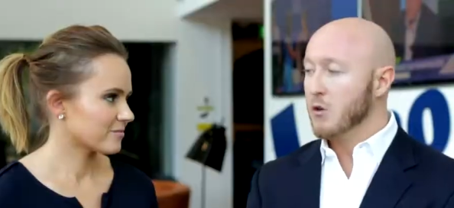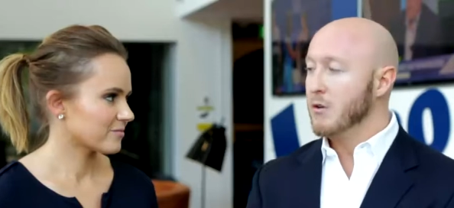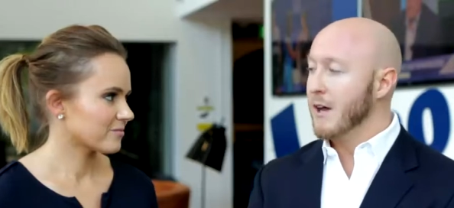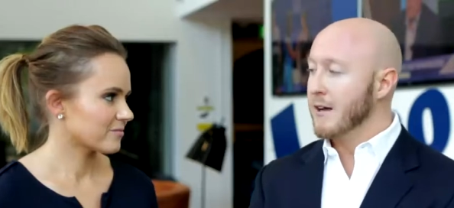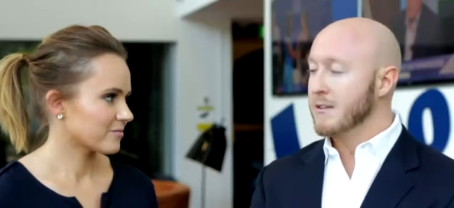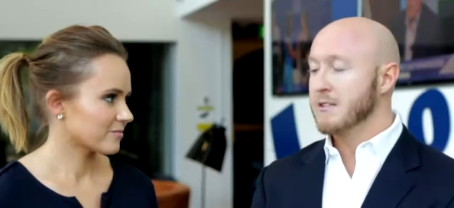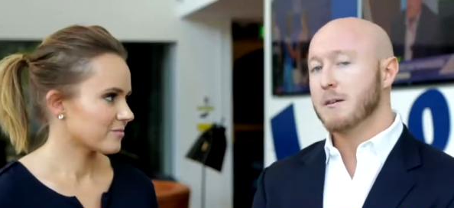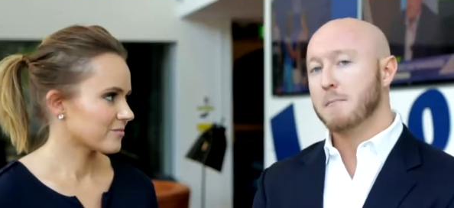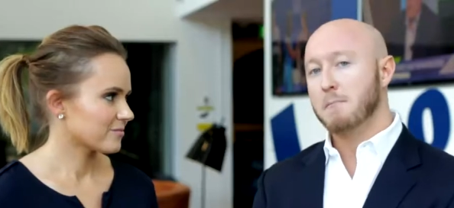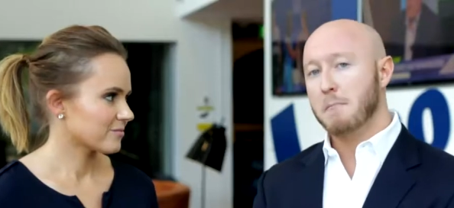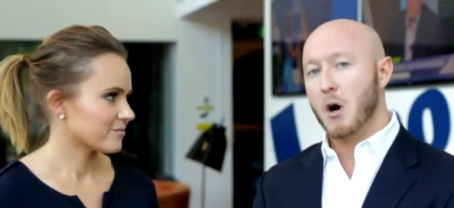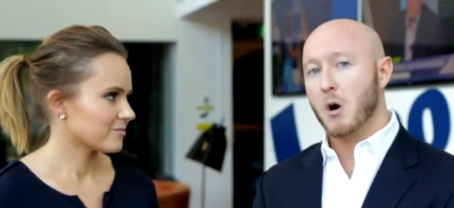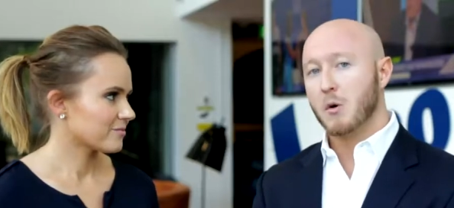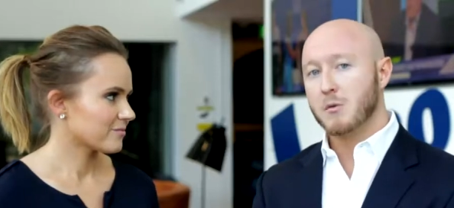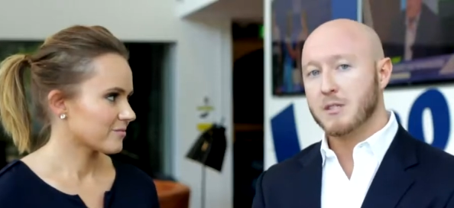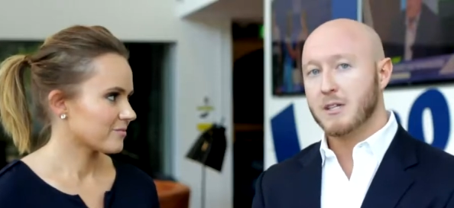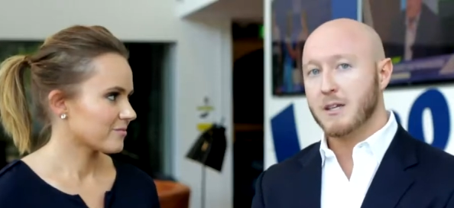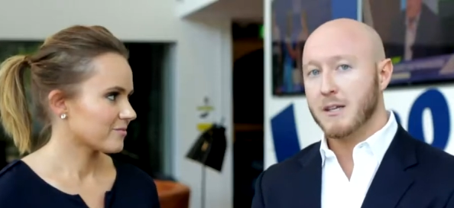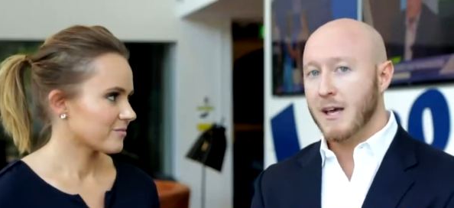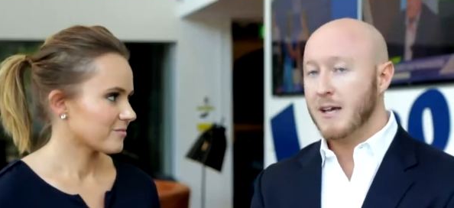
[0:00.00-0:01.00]
Speaker 1: nuts and
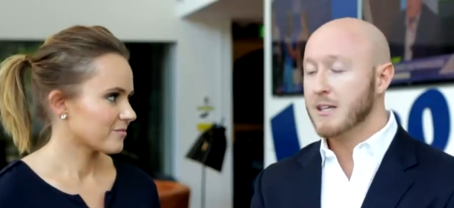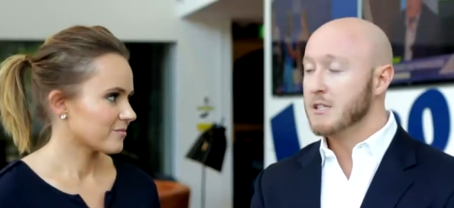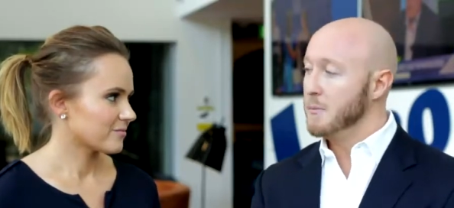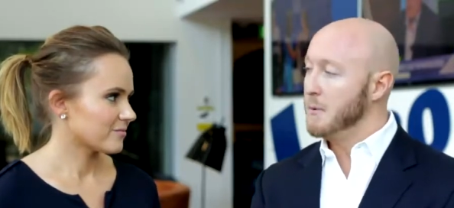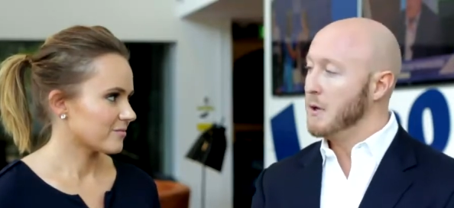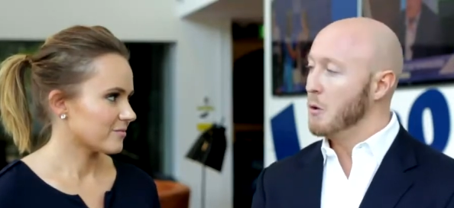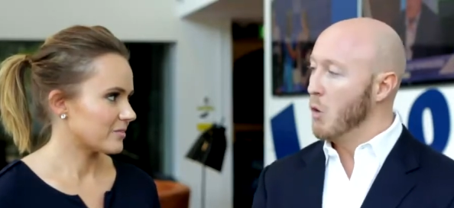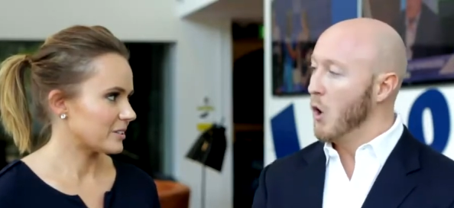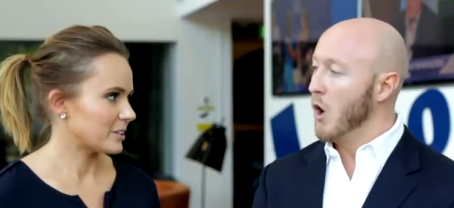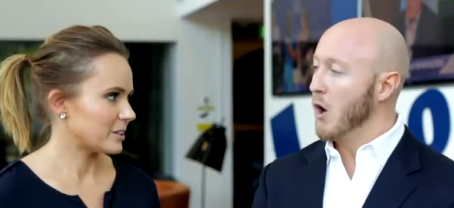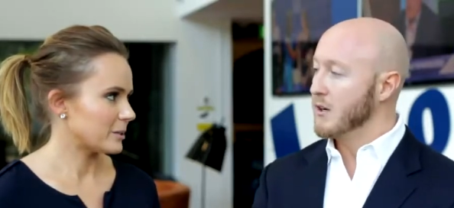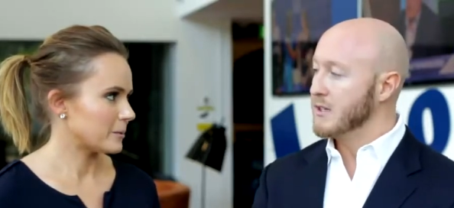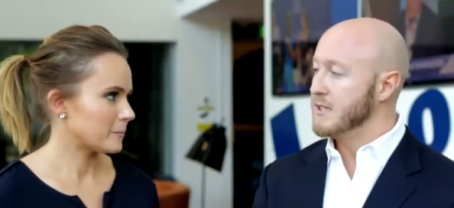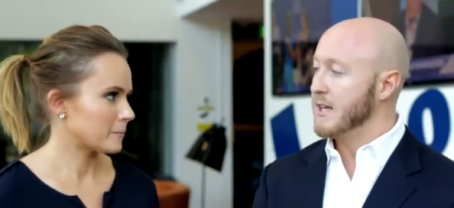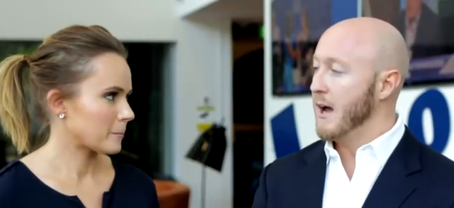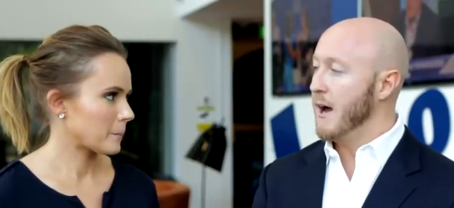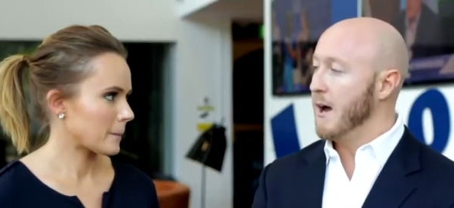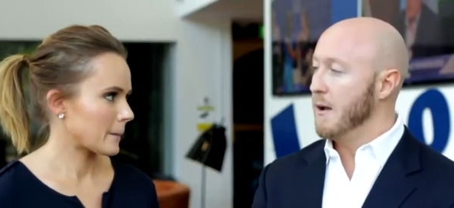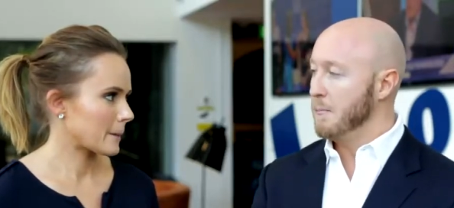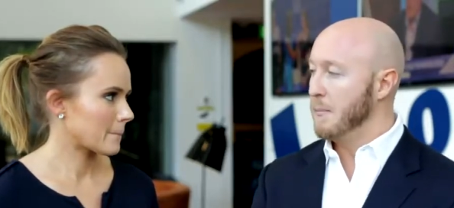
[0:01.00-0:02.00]
bolts that need to be worked
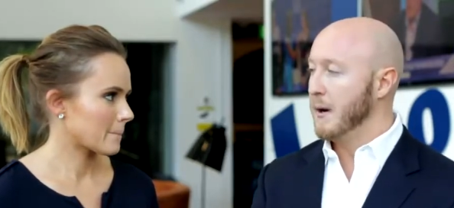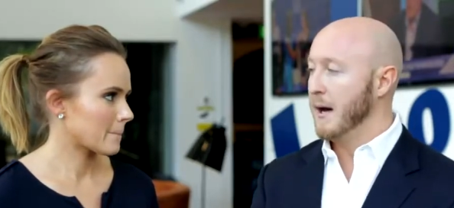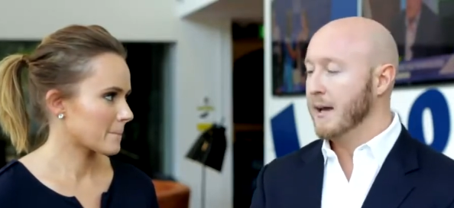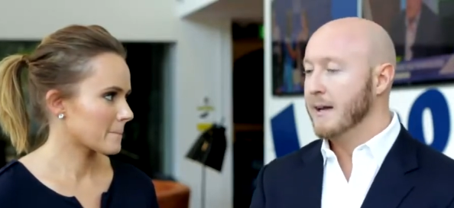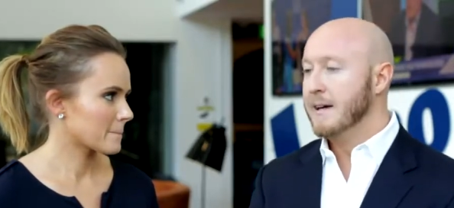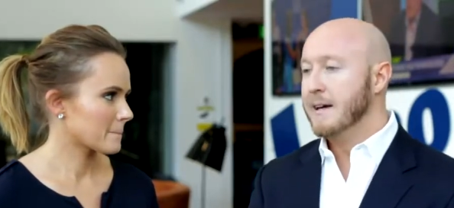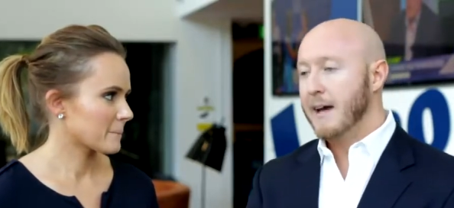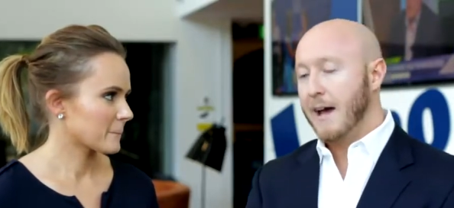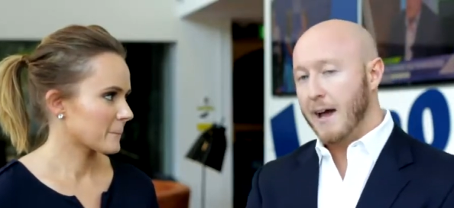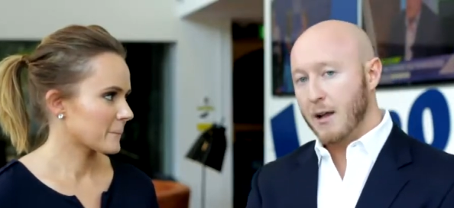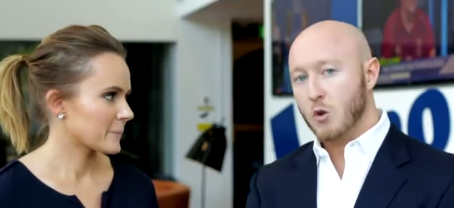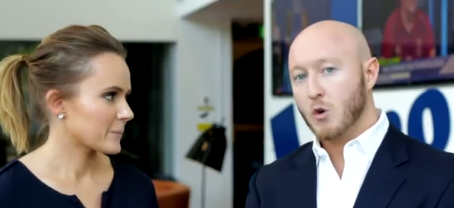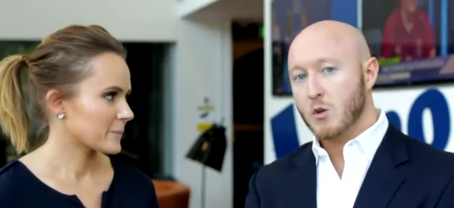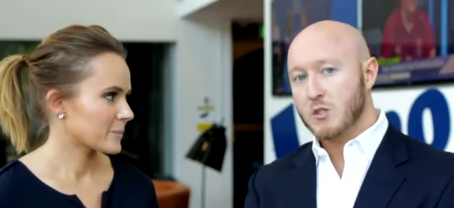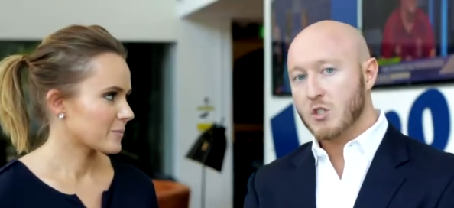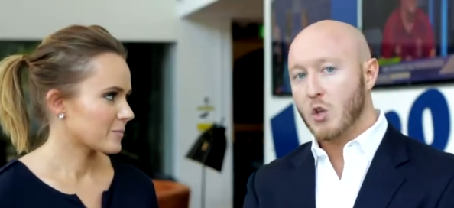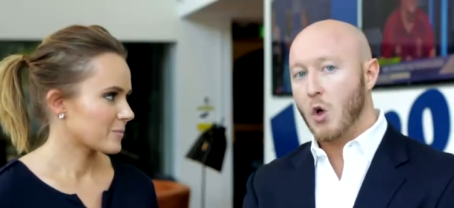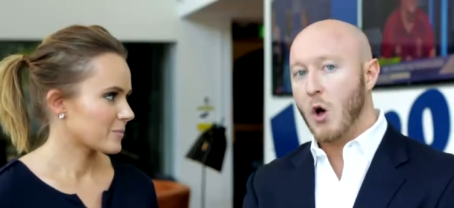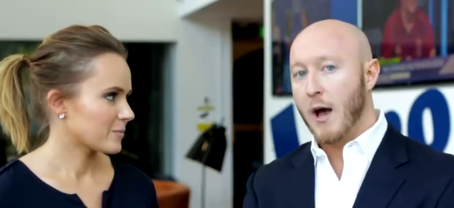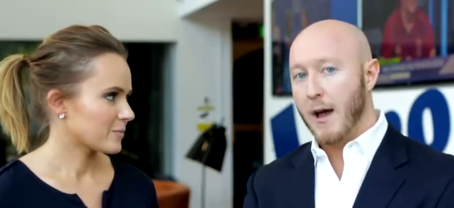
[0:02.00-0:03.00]
mm-hmm. out, but it
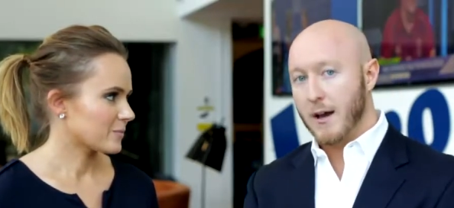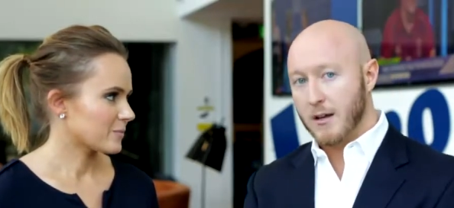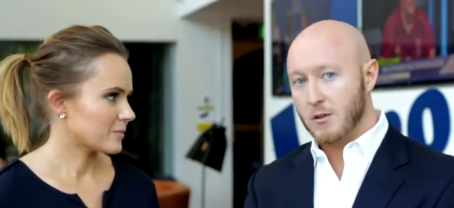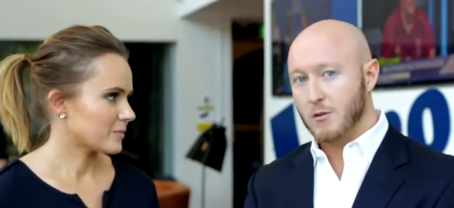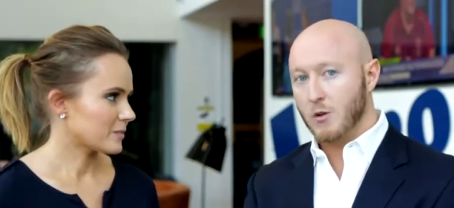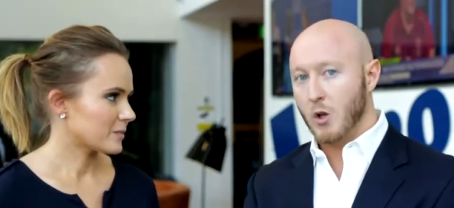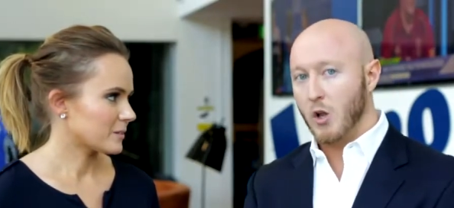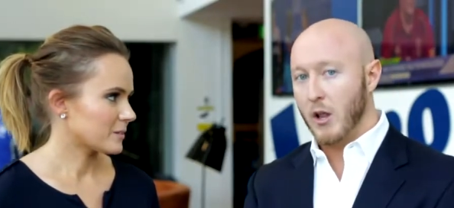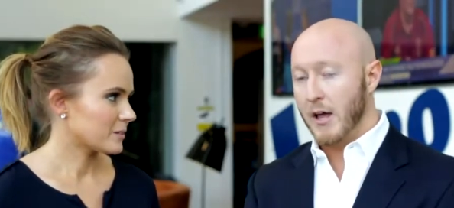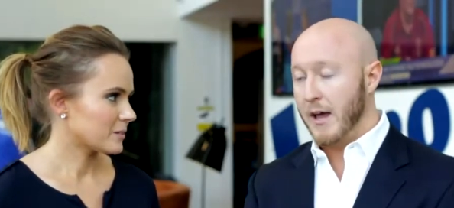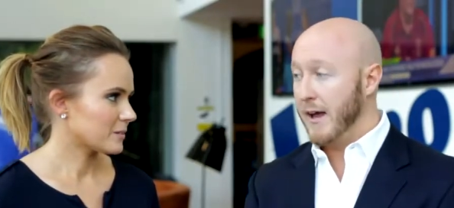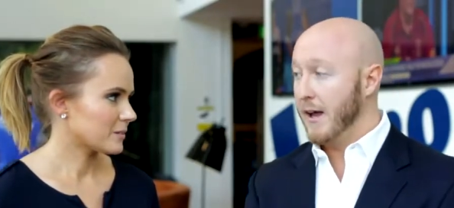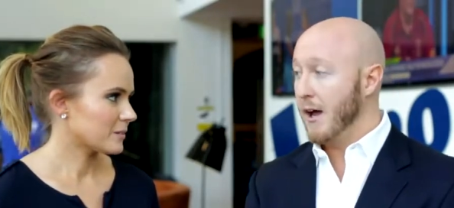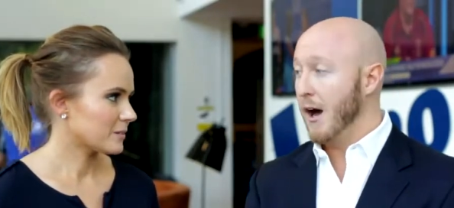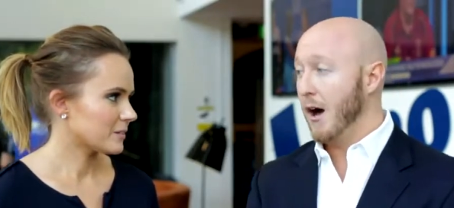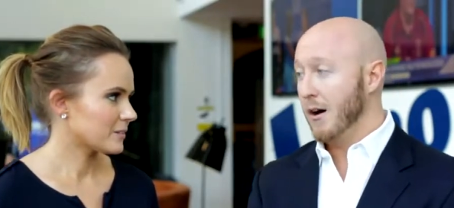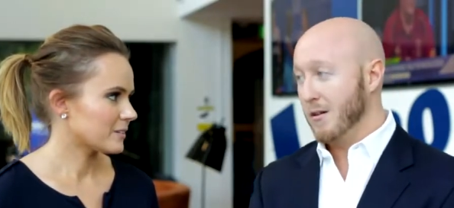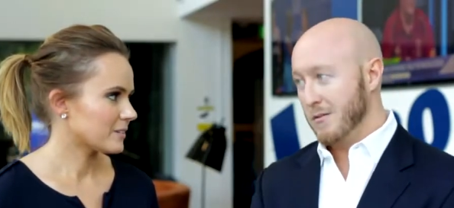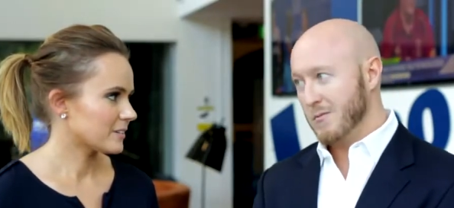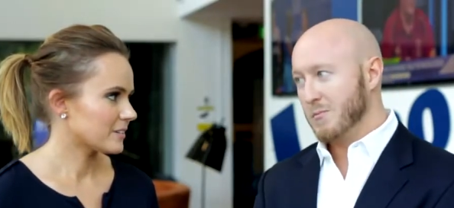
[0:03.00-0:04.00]
looks like
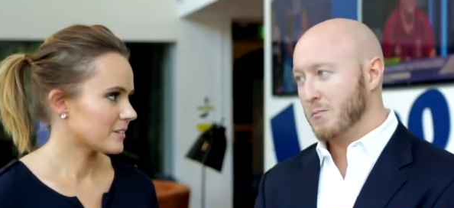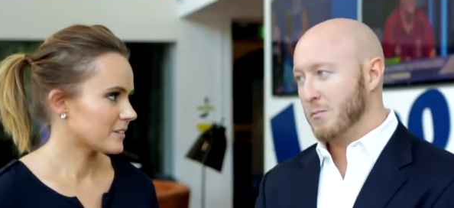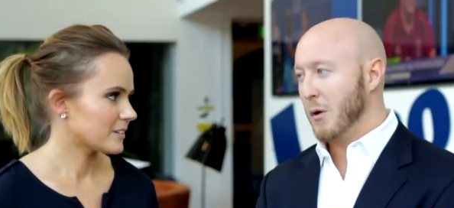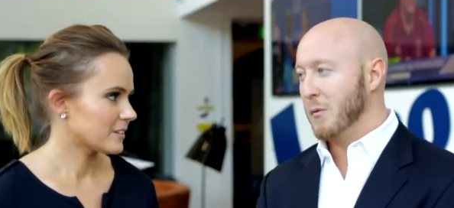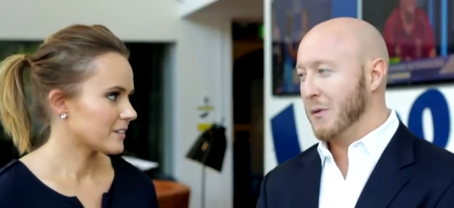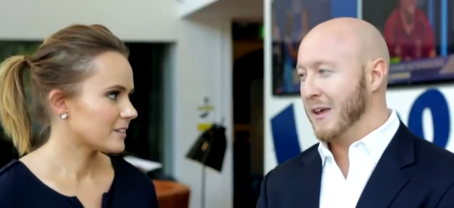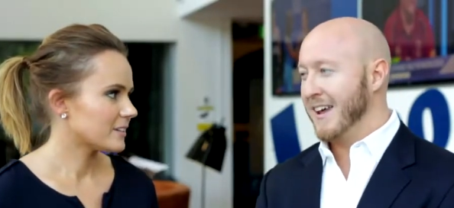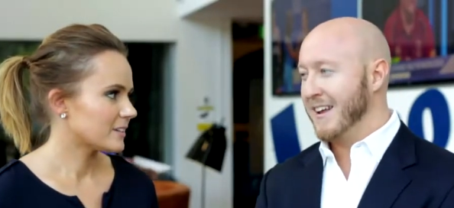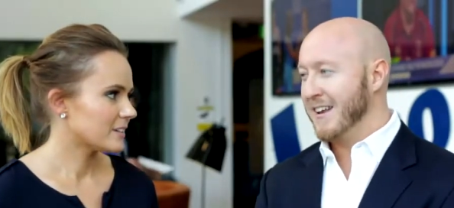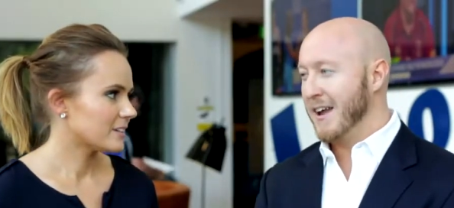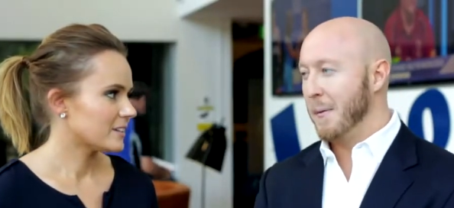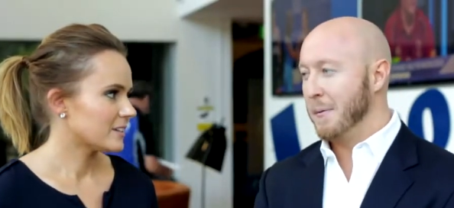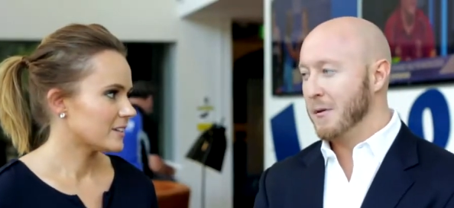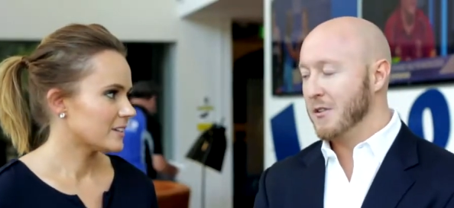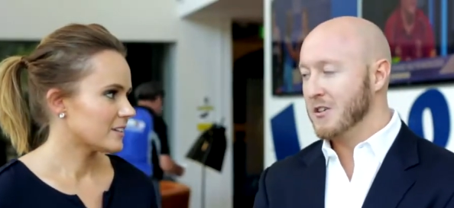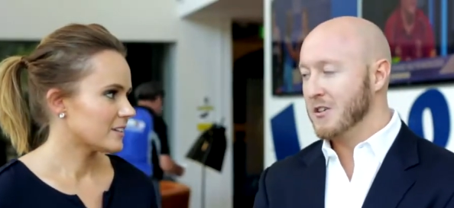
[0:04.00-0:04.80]
Lolohea probably end up at the